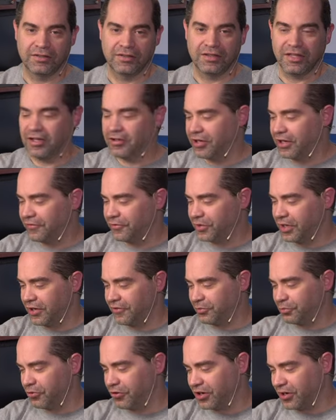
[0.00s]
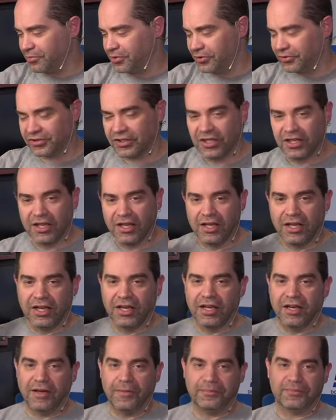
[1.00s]
oh, I, haven't, I haven't programmed those.
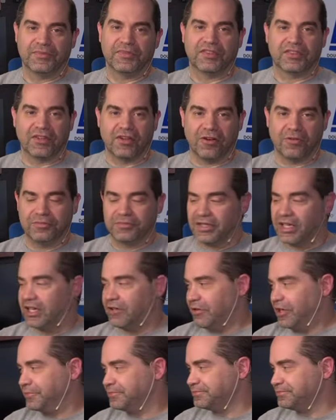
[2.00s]
Um, so anyway.